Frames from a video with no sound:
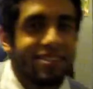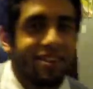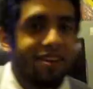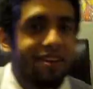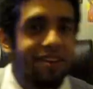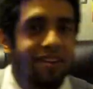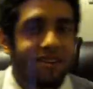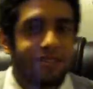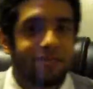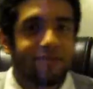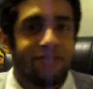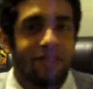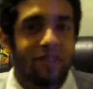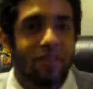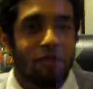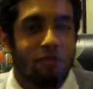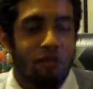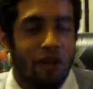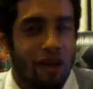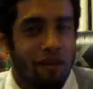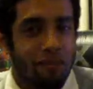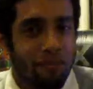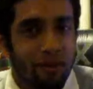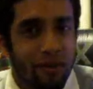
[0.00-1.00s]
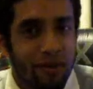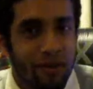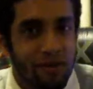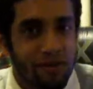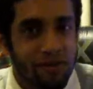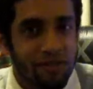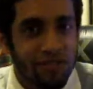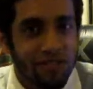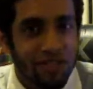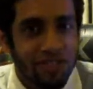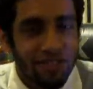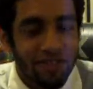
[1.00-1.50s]
of
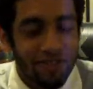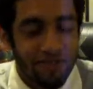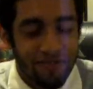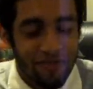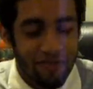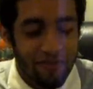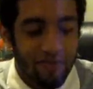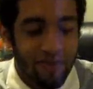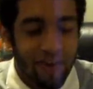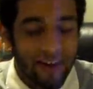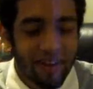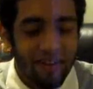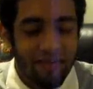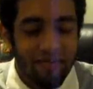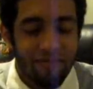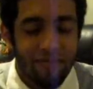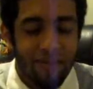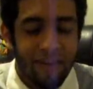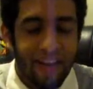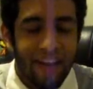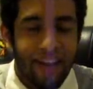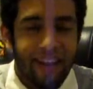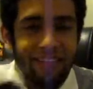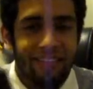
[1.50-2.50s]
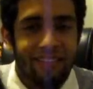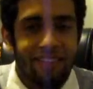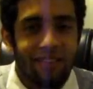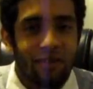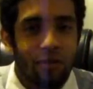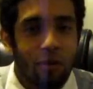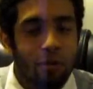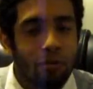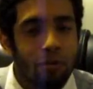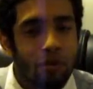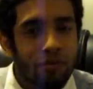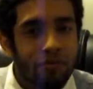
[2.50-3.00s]
Dithyrambos, one being the
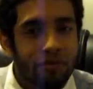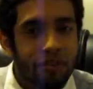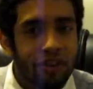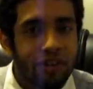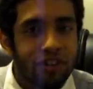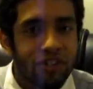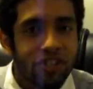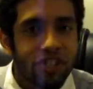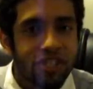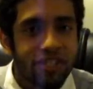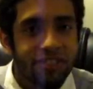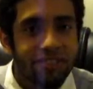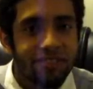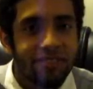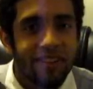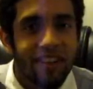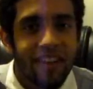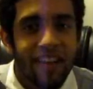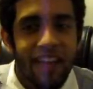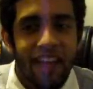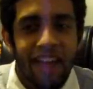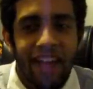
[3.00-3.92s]
normal version.